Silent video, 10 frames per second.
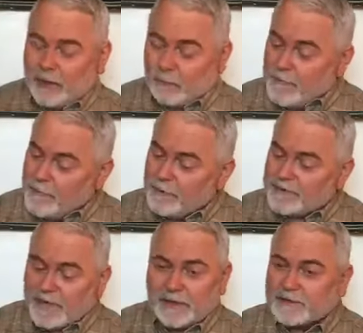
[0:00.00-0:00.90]
Remember,
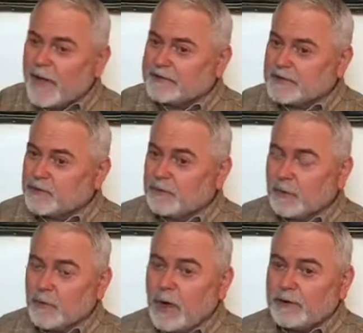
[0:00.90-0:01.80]
sin is not just doing the
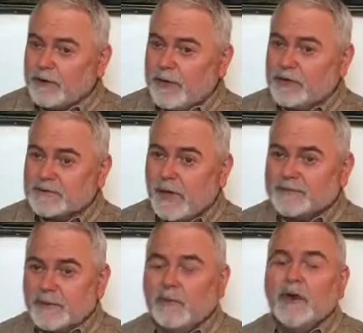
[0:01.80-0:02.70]
wrong thing, it's
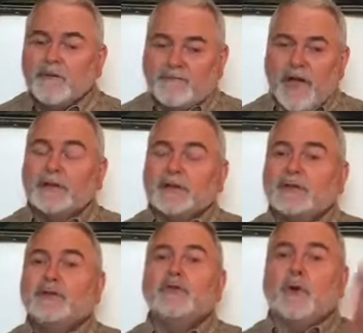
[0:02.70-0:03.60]
also failing to
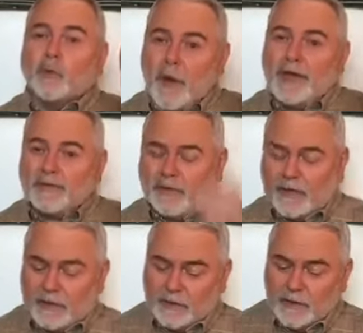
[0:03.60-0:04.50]
do the right thing.
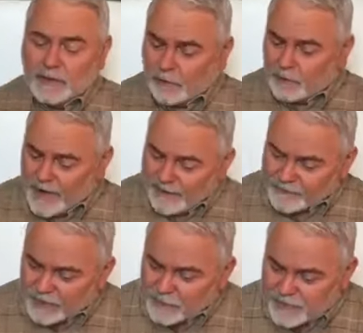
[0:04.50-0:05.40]
So we have to
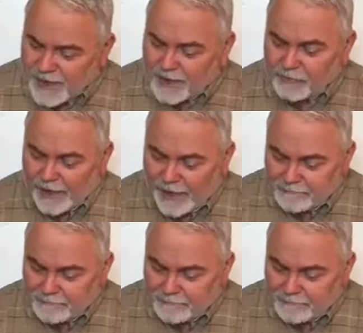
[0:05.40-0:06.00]
understand that.